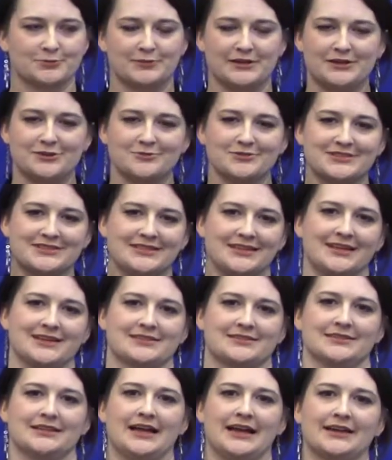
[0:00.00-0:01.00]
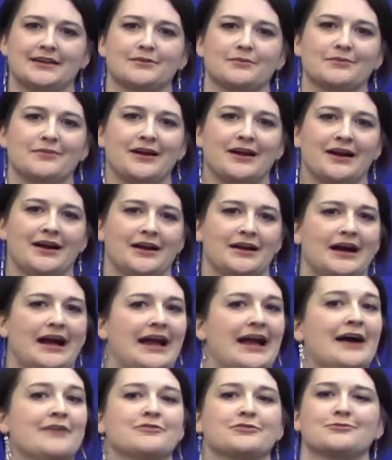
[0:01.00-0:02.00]
We use things like, I
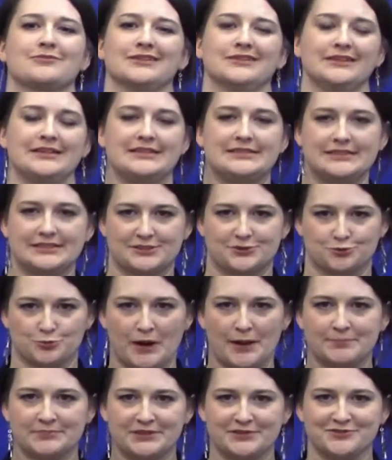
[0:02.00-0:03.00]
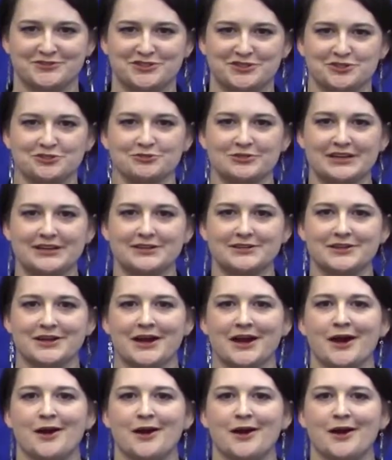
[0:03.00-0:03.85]
have a really disruptive student.